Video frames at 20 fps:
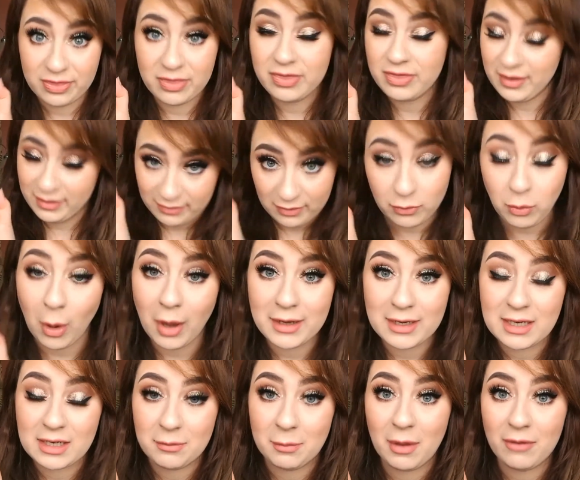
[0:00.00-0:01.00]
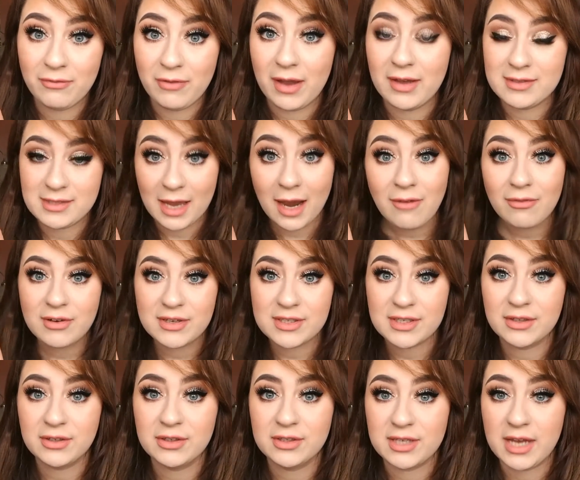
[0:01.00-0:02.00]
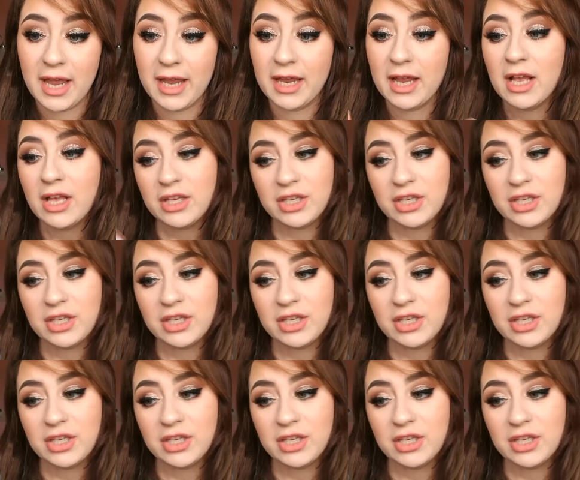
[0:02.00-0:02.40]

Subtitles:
this is what I need on my face every single day.